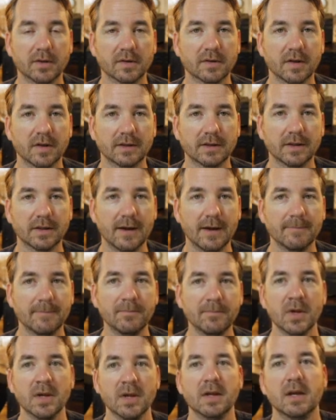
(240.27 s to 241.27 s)
like that.
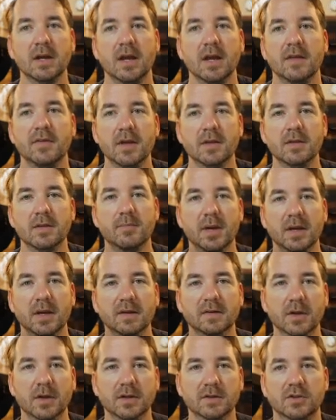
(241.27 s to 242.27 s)
And then the
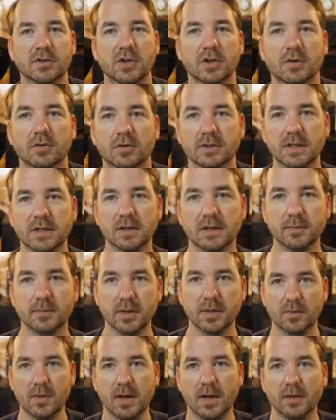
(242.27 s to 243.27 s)
best months generally tend to
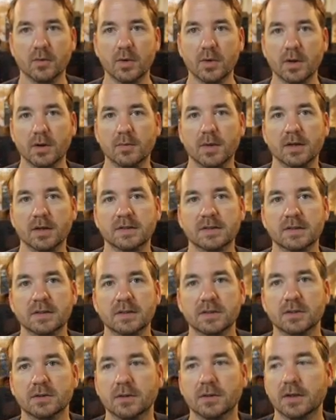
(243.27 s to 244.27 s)
be around the winter months
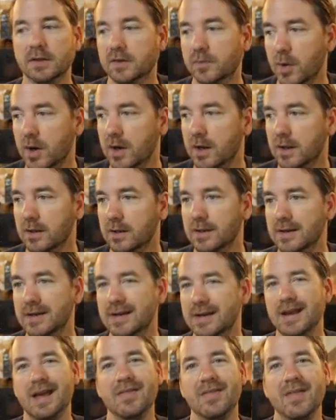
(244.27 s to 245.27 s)
until late spring.
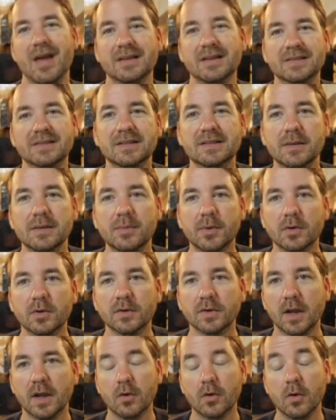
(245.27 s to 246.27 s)
And that's the typical
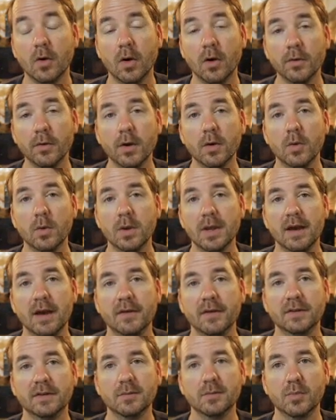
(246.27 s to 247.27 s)
cycle, although we
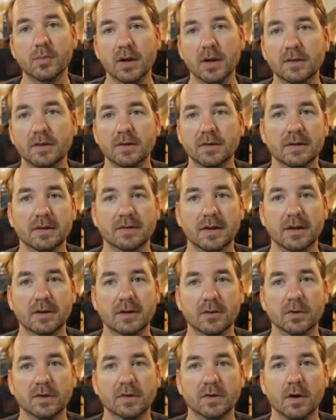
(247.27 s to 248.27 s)
have seen breaks in that
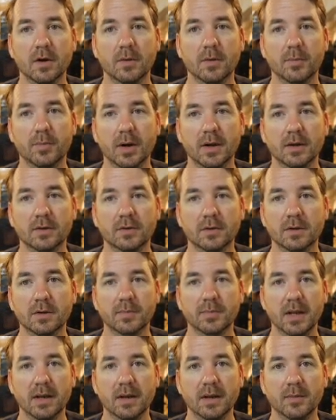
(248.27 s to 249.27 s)
cycle. We saw a break during the
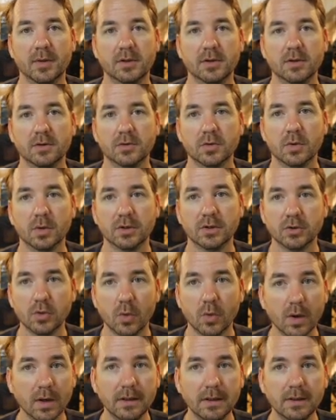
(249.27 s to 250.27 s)
pandemic year
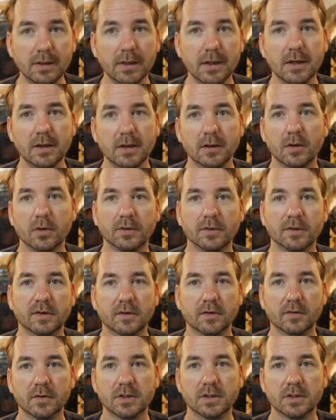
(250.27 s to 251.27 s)
2020. Gold and
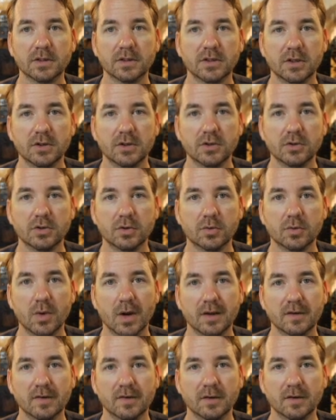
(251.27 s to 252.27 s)
silver continued to
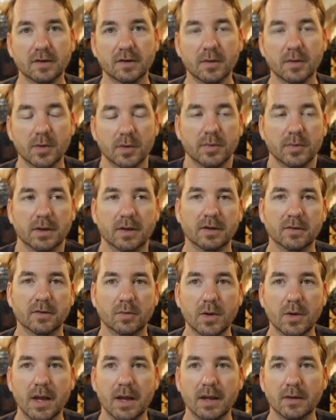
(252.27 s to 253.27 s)
rise in the summer because
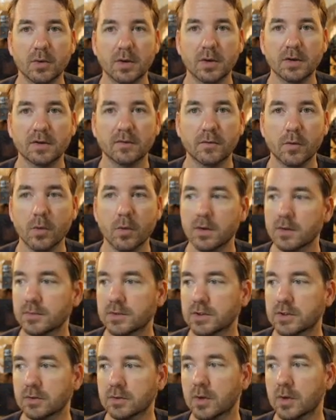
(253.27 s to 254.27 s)
we had reason for them
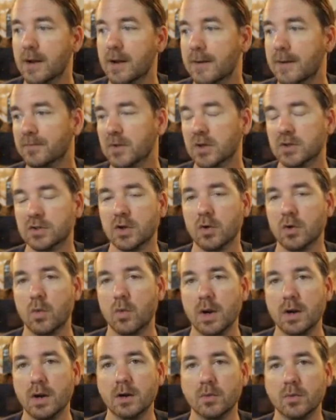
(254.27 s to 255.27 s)
to. So
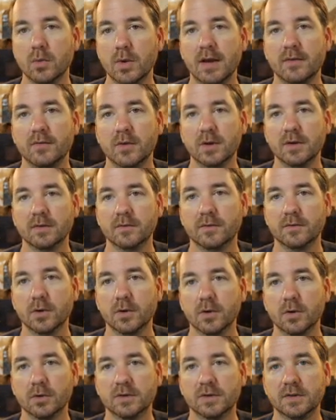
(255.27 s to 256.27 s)
where we have reason for
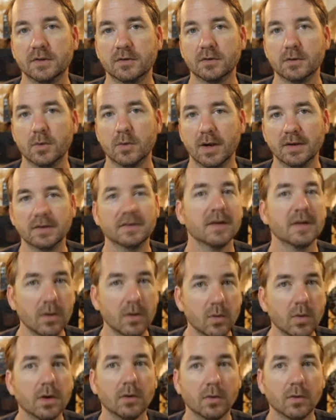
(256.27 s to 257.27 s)
gold and silver to rise, they
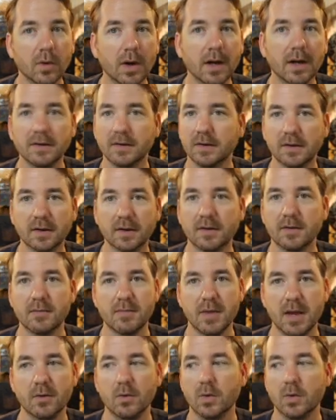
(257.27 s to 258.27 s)
will rise. It doesn't
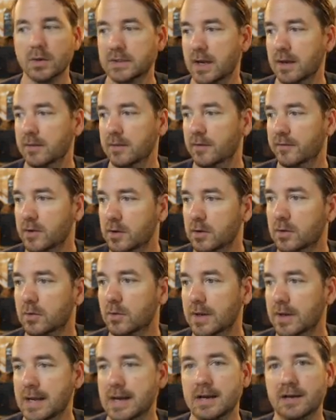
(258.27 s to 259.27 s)
matter what time of year
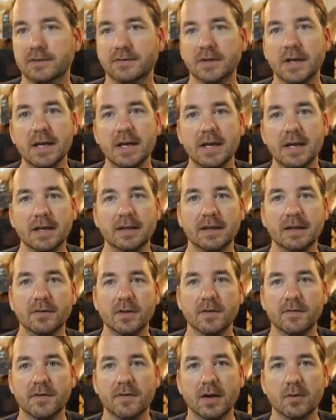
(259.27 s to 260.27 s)
we have. And given
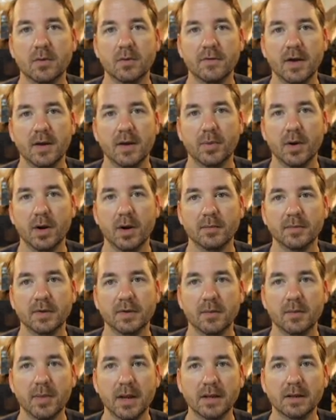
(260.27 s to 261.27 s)
the fact we've had problems in
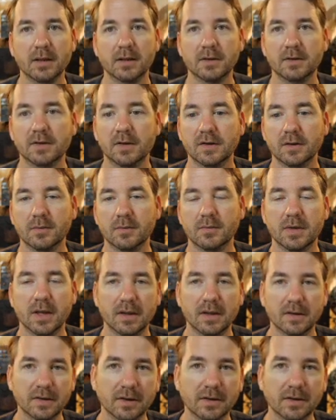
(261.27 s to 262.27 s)
the banking system,
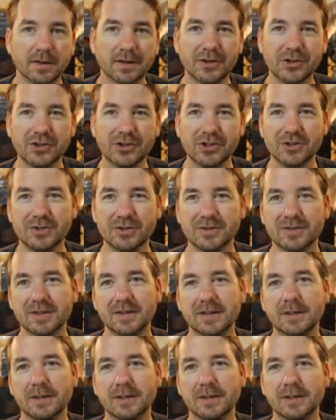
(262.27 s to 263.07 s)
debt ceiling issues,